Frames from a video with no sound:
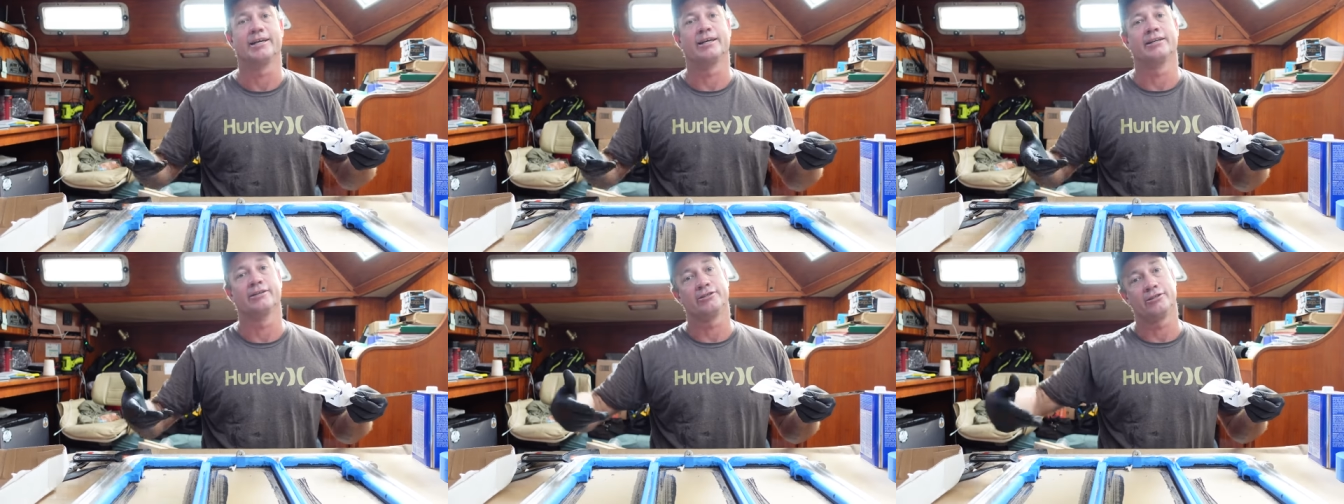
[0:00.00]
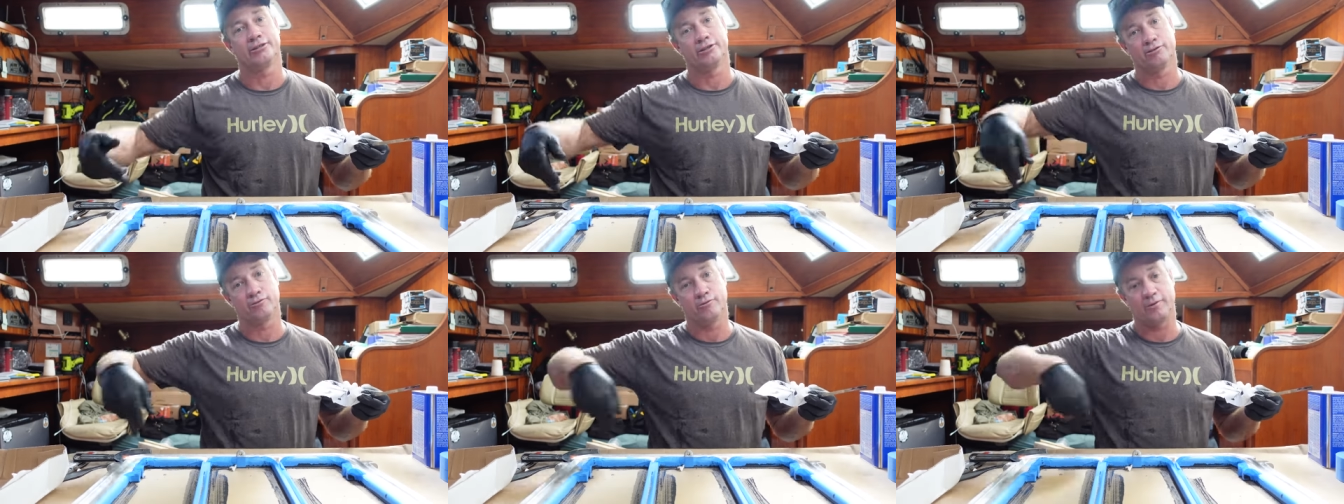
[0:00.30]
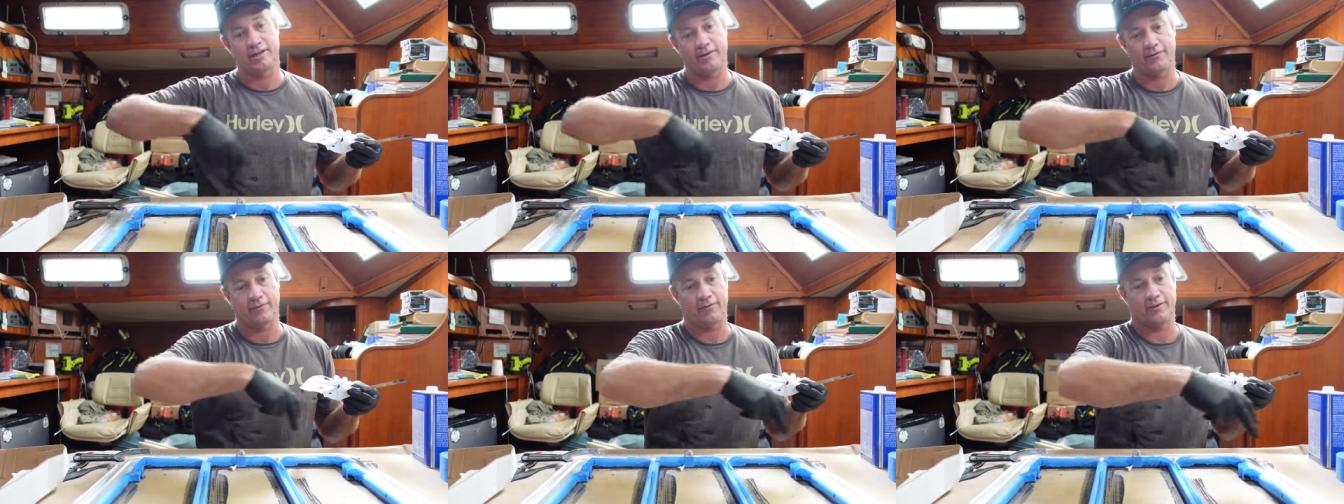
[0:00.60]
until
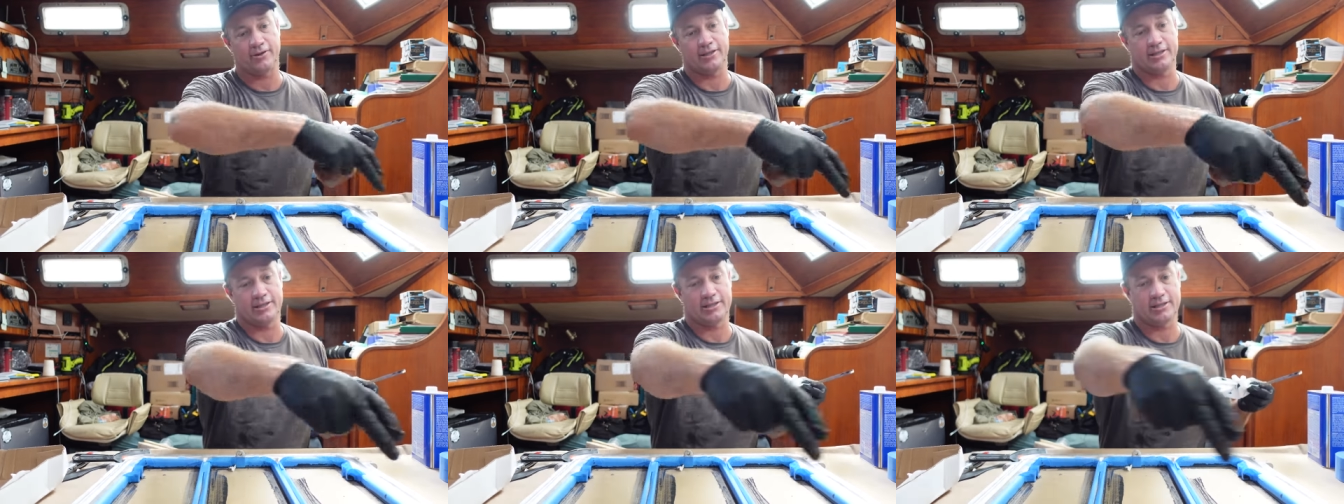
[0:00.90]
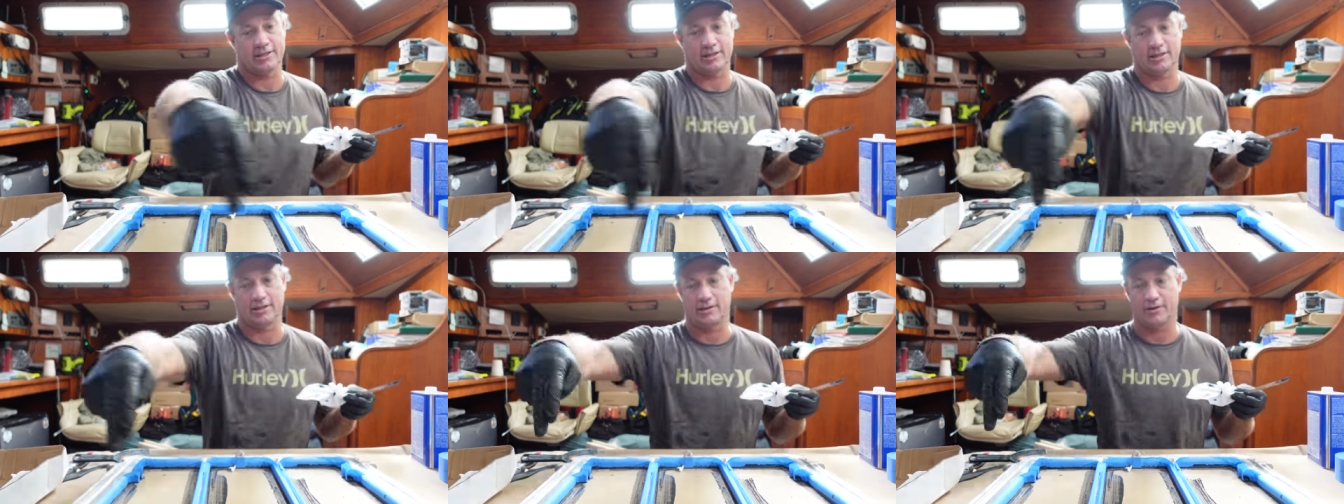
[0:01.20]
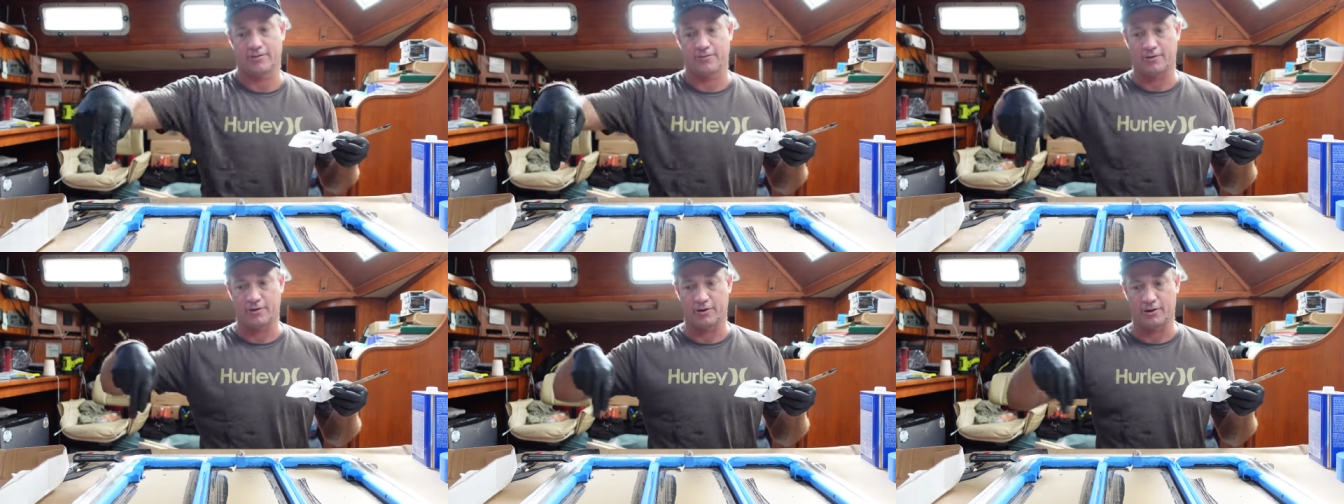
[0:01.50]
we finish the
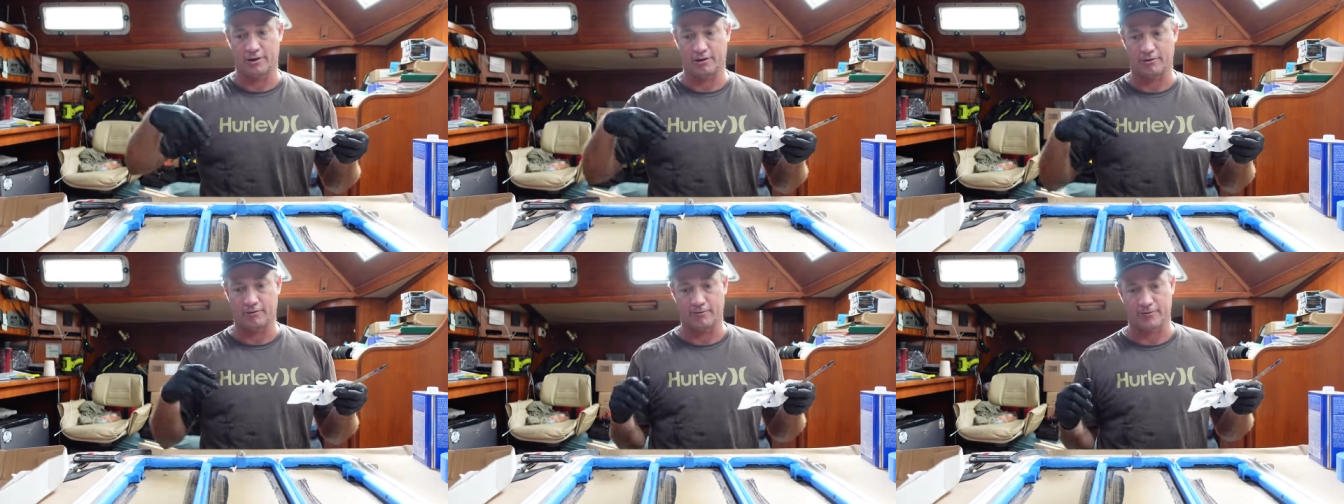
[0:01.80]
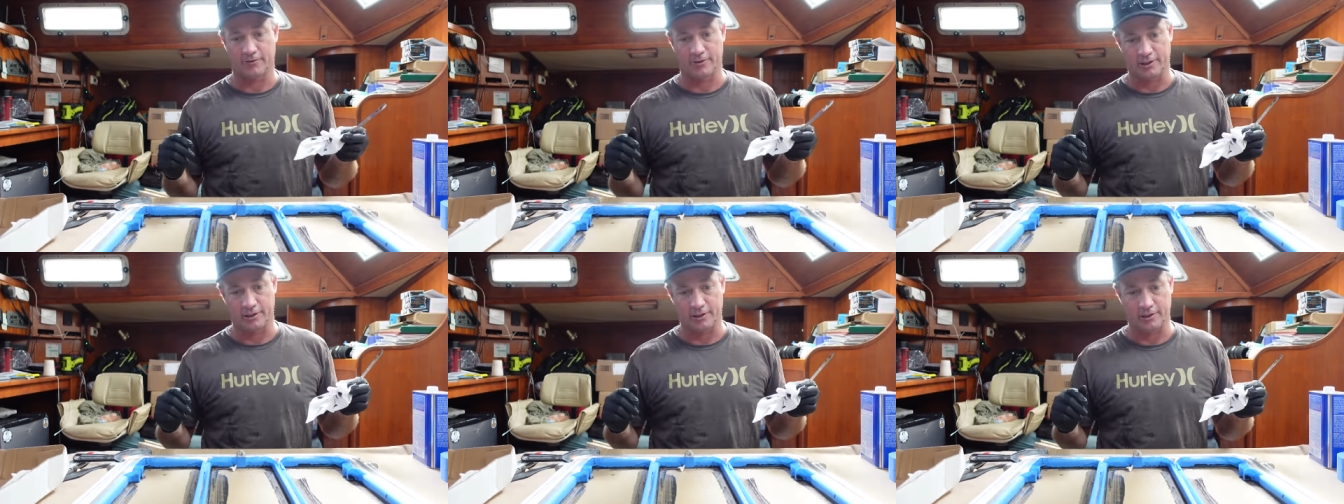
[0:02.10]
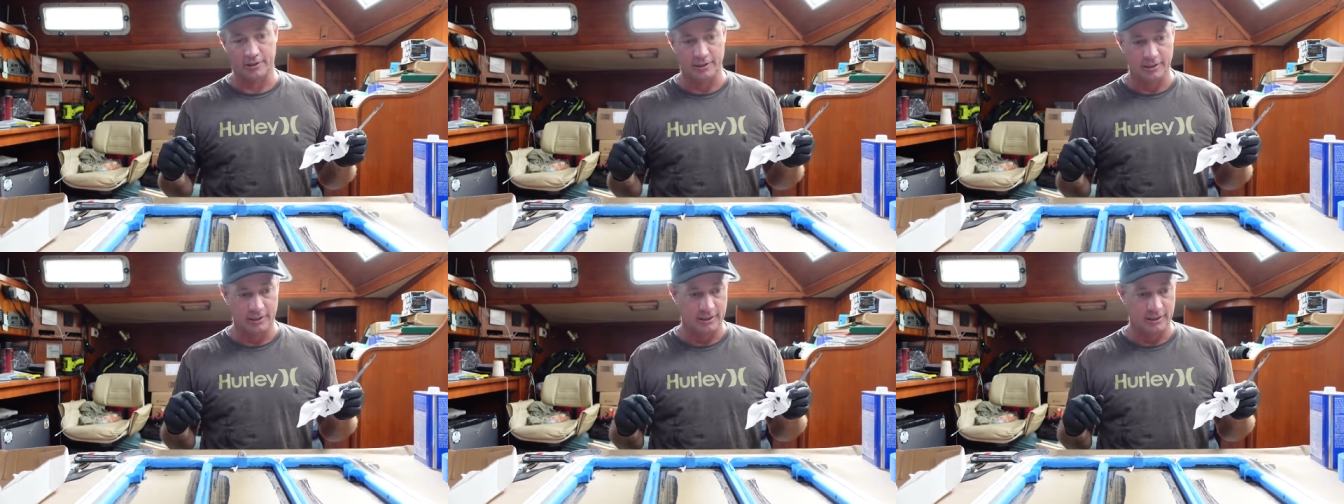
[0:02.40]
final fill.